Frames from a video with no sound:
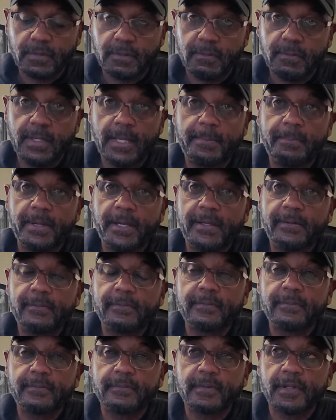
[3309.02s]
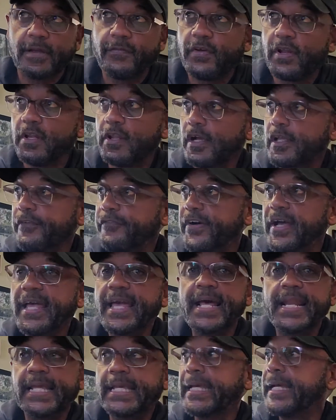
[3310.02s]
Amen? If you're looking for
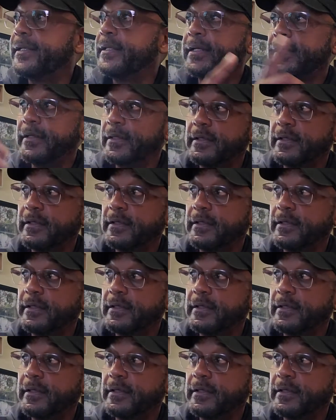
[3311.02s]
etiquette,